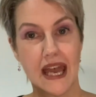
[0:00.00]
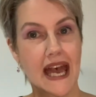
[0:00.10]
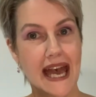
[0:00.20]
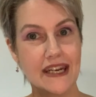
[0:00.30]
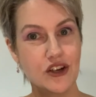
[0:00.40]

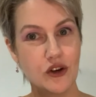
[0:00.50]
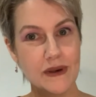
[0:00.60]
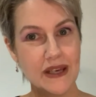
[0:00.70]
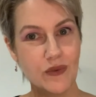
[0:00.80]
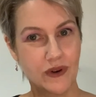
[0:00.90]
and
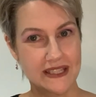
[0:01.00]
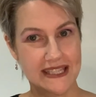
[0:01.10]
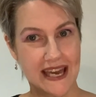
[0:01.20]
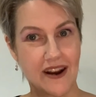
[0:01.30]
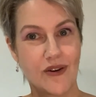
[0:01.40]
nobody wants
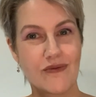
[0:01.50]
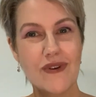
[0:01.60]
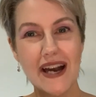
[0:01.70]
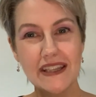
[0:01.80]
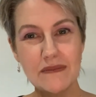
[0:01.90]
that
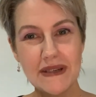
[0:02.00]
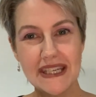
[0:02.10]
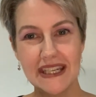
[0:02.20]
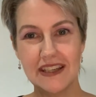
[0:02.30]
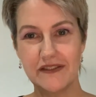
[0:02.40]
right at the
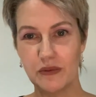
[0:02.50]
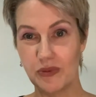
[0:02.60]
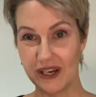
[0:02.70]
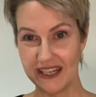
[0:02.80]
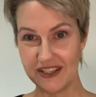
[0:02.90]
beginning of your
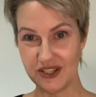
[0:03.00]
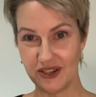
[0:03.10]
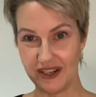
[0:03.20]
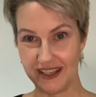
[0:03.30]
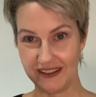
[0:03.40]
breeding
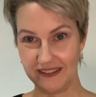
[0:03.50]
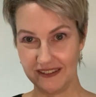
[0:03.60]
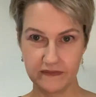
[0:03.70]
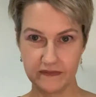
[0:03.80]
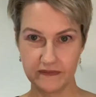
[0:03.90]
journey.
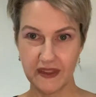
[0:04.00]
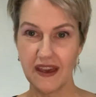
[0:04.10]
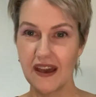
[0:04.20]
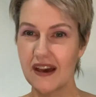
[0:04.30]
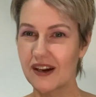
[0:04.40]

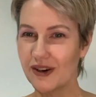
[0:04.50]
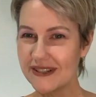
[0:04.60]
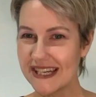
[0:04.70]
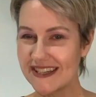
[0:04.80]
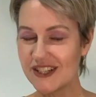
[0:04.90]

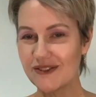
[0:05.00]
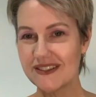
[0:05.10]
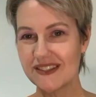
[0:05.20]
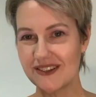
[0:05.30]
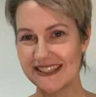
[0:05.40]
Contact your
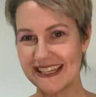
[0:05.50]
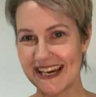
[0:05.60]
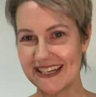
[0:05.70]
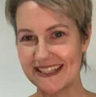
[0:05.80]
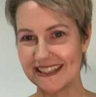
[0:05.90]

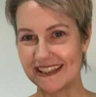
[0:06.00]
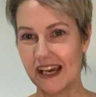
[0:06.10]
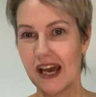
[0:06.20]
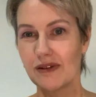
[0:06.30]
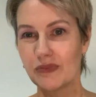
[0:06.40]
association.
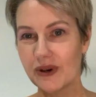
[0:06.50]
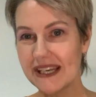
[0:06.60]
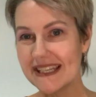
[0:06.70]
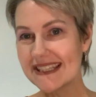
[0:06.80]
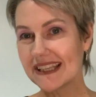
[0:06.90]

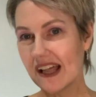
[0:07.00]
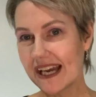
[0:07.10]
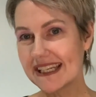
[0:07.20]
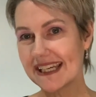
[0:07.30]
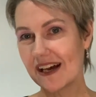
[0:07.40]
Breeders like
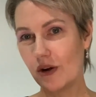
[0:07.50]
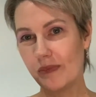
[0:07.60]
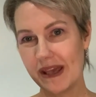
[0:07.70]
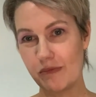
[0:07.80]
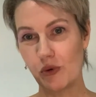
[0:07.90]
to help
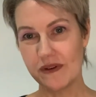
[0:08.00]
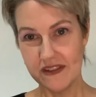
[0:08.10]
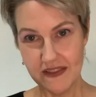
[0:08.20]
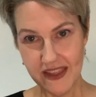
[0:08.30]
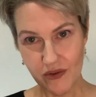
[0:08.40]
people
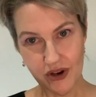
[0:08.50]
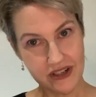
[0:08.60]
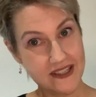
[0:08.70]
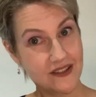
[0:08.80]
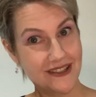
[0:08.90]
within their own
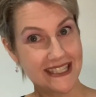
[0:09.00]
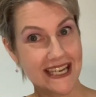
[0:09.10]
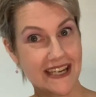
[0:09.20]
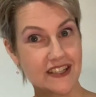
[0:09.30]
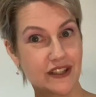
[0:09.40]

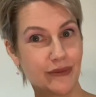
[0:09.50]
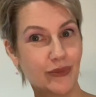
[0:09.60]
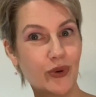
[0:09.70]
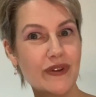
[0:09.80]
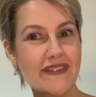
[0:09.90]
association
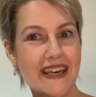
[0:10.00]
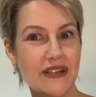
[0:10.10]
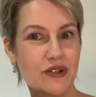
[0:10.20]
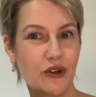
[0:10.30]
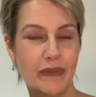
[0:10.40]
more than they
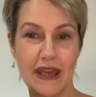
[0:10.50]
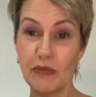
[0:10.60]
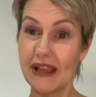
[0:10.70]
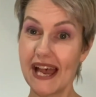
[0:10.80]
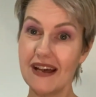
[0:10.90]
do people
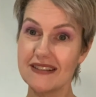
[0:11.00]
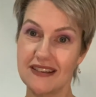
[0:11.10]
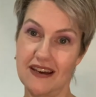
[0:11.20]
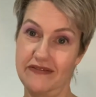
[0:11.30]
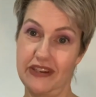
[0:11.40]

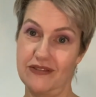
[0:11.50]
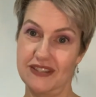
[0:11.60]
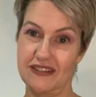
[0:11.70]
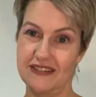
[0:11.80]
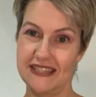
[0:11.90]
outside of their
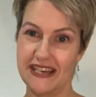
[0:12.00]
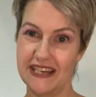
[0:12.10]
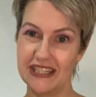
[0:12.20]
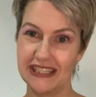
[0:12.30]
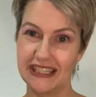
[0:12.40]

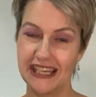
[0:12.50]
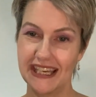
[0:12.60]
association.